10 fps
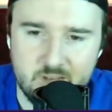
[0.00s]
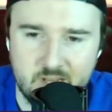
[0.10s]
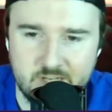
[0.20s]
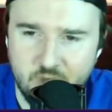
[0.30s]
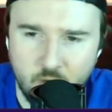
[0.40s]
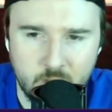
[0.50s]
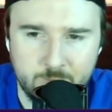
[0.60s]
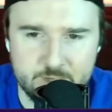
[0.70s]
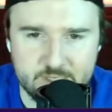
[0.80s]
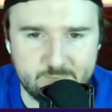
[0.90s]
Don't
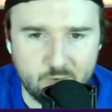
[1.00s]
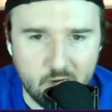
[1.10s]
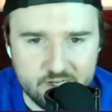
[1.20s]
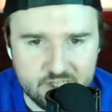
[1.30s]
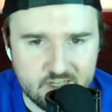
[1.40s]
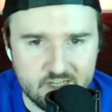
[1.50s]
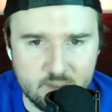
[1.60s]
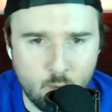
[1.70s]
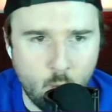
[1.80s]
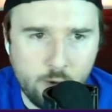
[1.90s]
love this spread just because
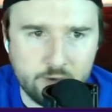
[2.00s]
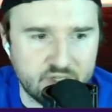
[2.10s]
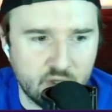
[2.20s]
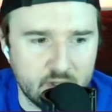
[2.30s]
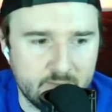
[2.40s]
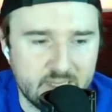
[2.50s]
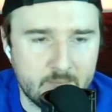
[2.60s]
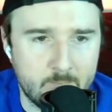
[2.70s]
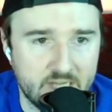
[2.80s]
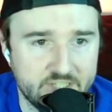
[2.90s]
the Warriors only beat
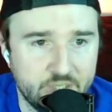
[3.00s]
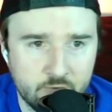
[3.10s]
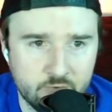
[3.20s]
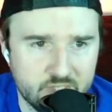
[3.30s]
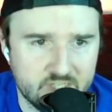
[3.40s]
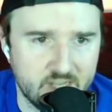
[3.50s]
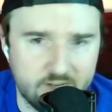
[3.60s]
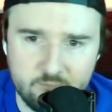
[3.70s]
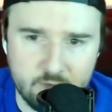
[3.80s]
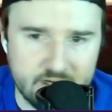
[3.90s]
them by 2 just
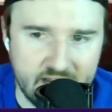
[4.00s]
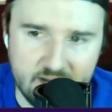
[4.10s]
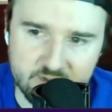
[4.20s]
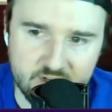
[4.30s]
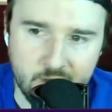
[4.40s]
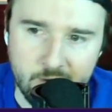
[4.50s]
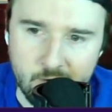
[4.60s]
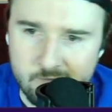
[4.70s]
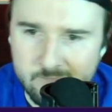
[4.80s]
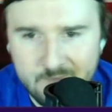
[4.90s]
like 3 games ago.